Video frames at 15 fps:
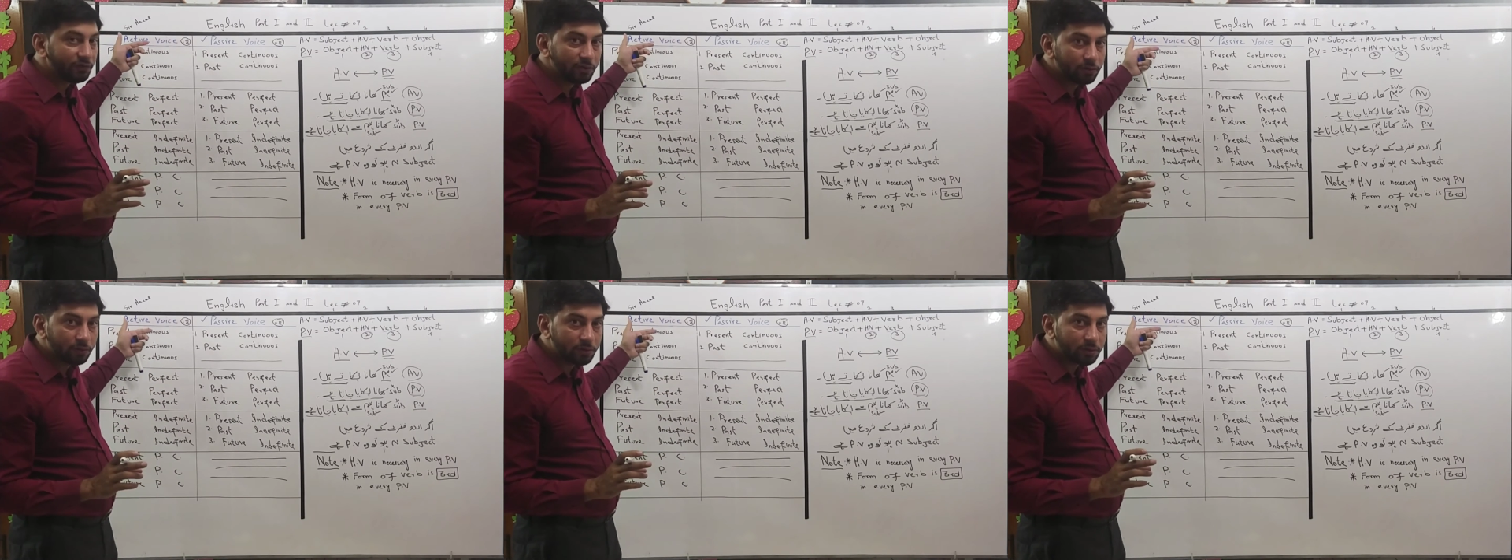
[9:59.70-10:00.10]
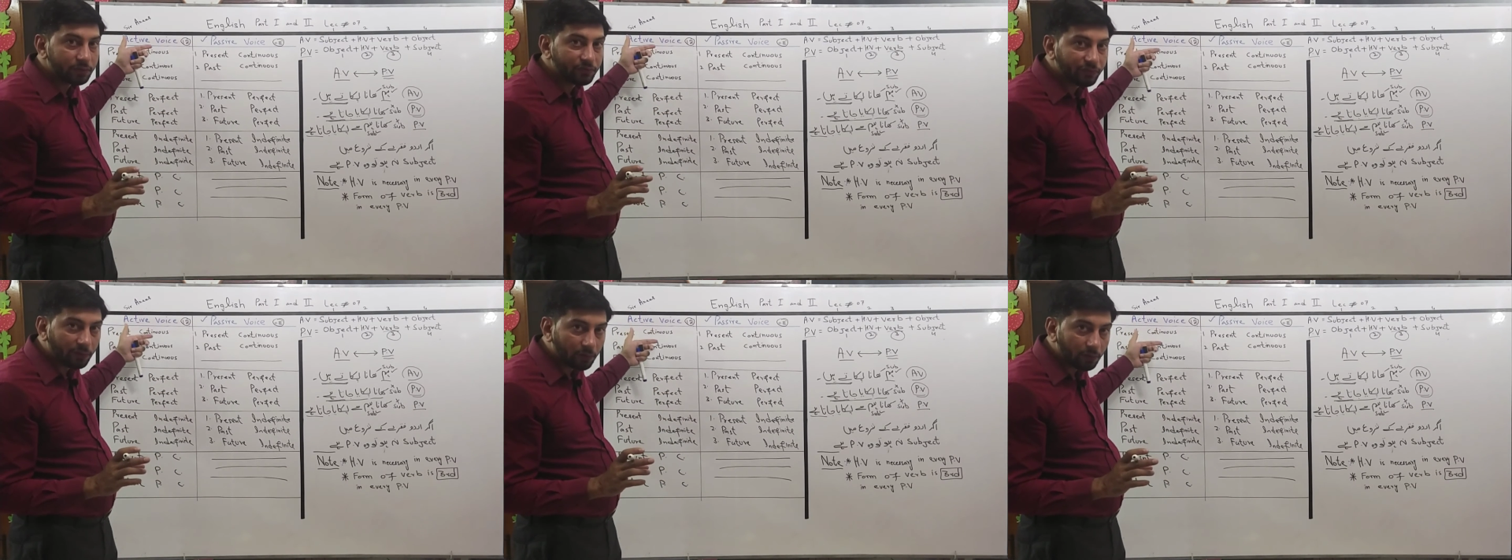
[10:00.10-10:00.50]
used
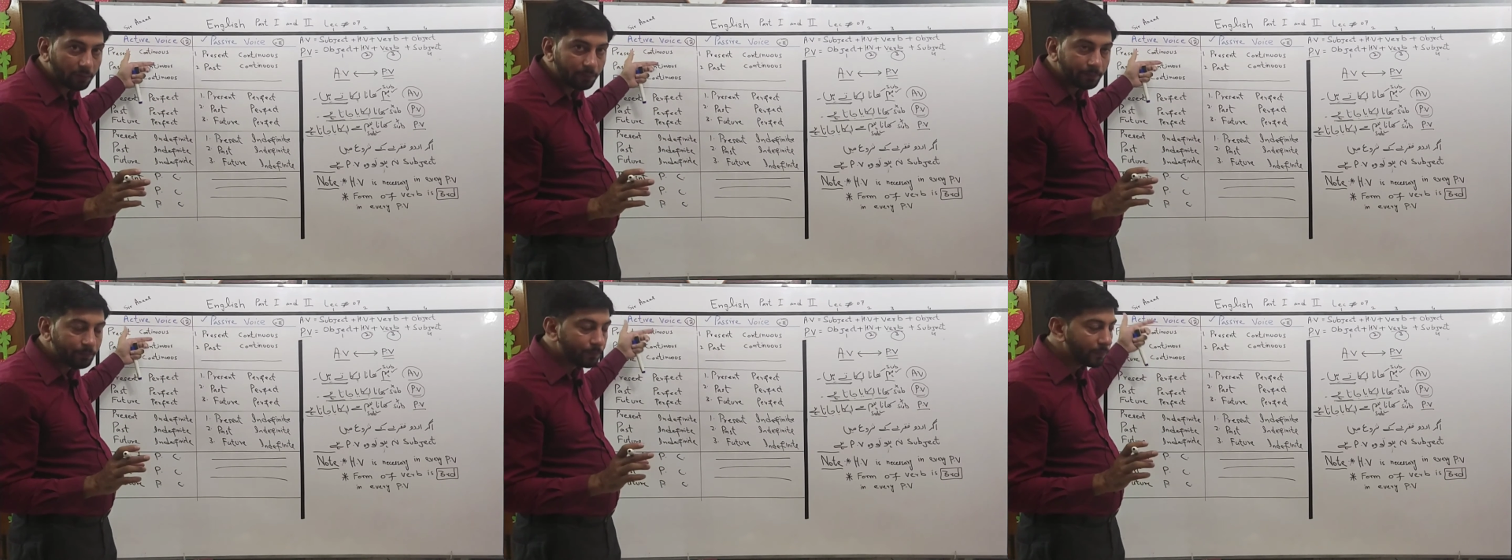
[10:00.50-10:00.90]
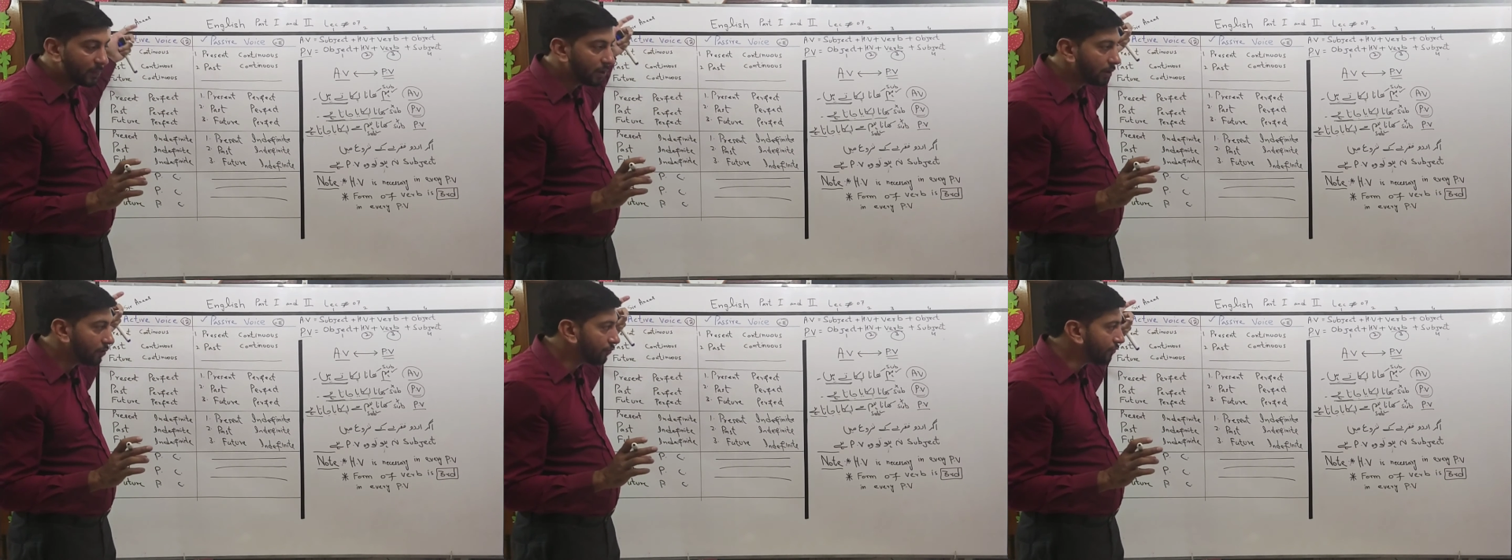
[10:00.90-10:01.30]
form,
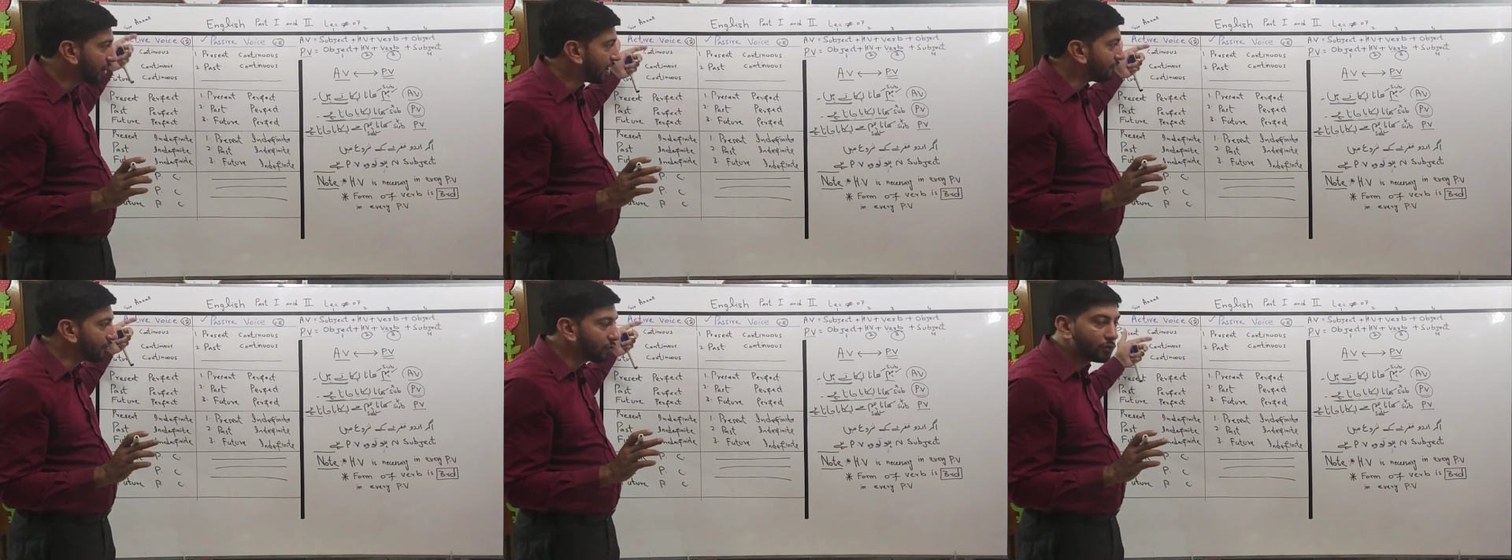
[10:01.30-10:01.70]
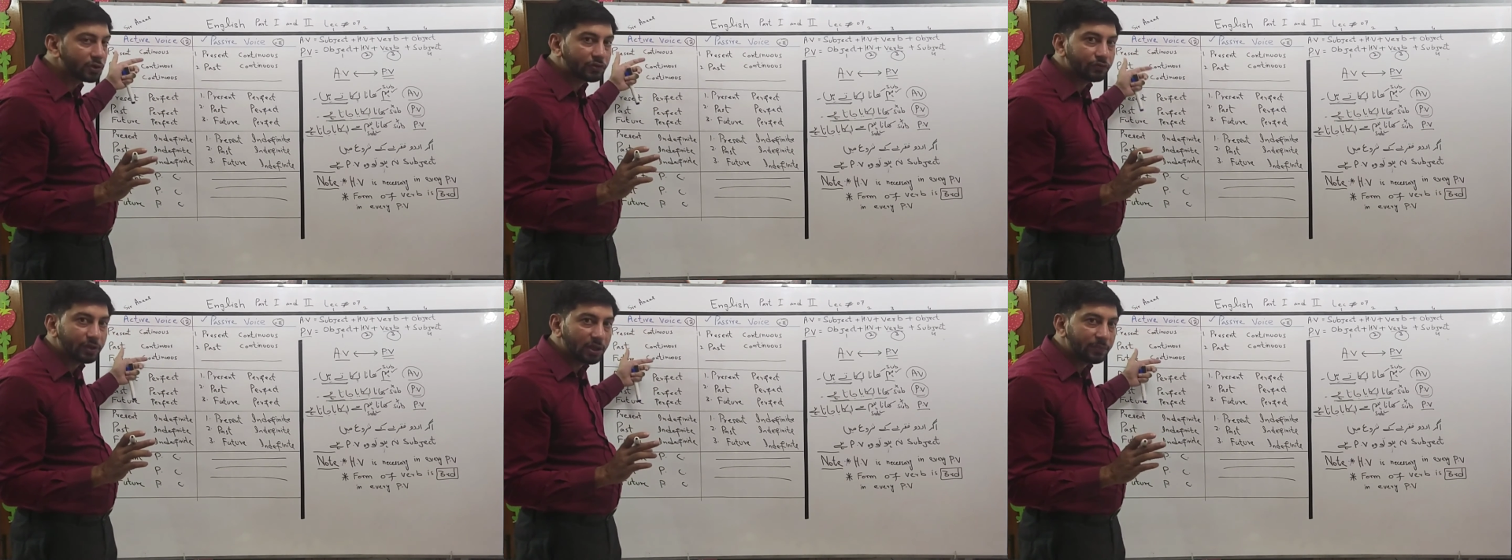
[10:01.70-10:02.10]
we have
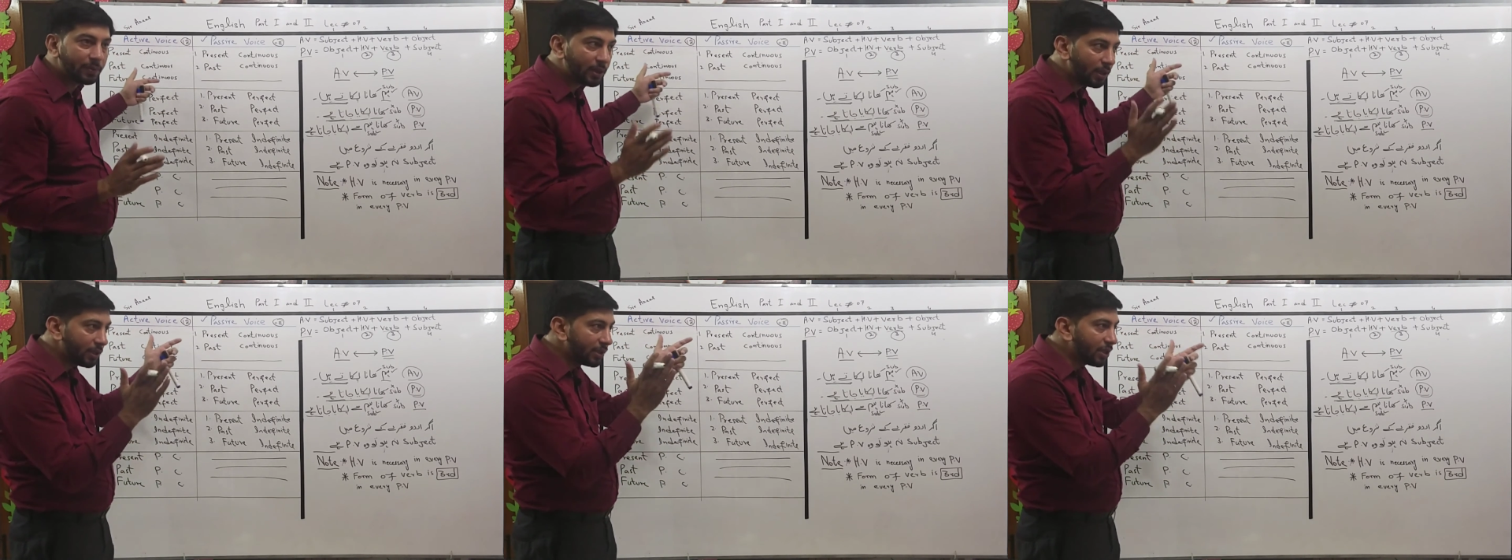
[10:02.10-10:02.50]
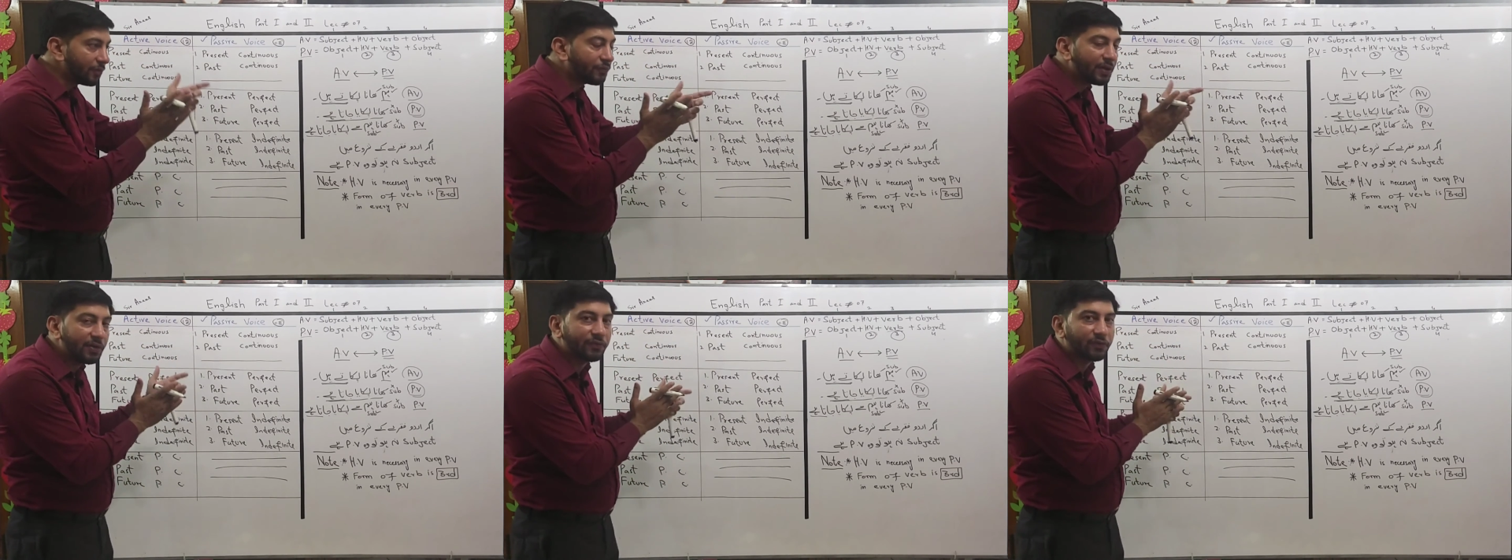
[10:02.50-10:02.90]
used verb in different